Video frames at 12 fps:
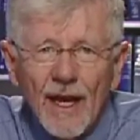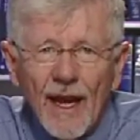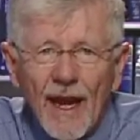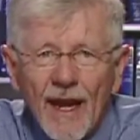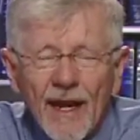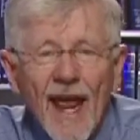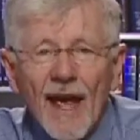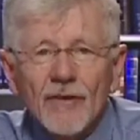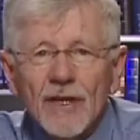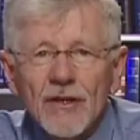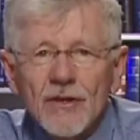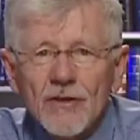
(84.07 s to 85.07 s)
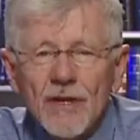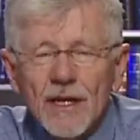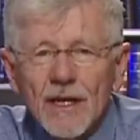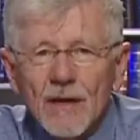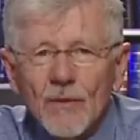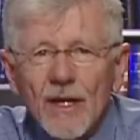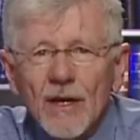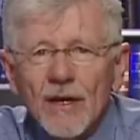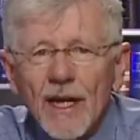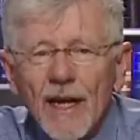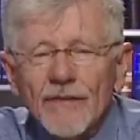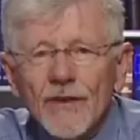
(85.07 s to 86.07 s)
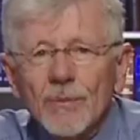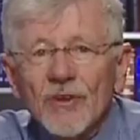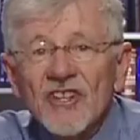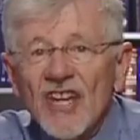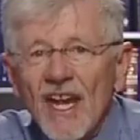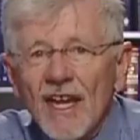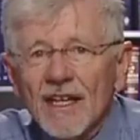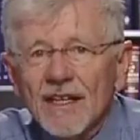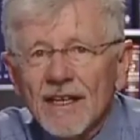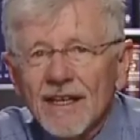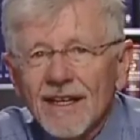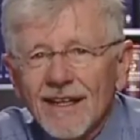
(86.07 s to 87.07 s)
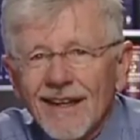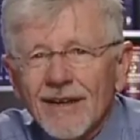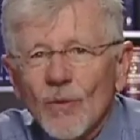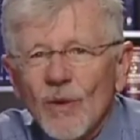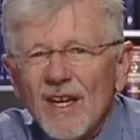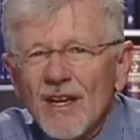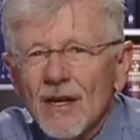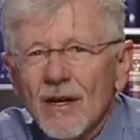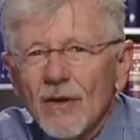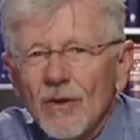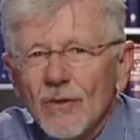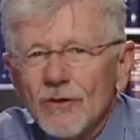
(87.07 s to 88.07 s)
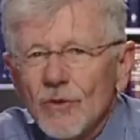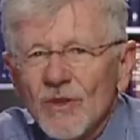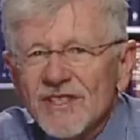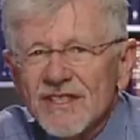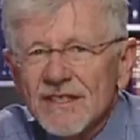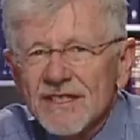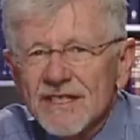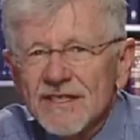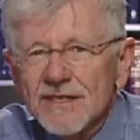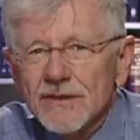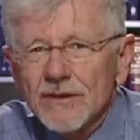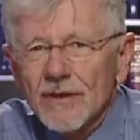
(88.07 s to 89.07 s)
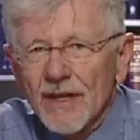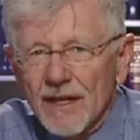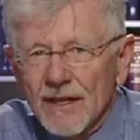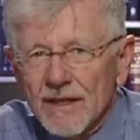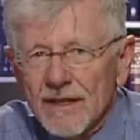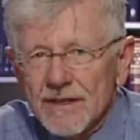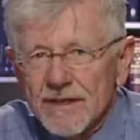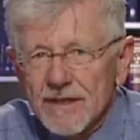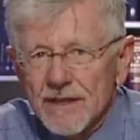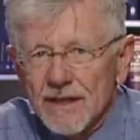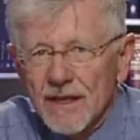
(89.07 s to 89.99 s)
and Howdy Doody, and we don't have to pretend like we know who Twisted Sister is.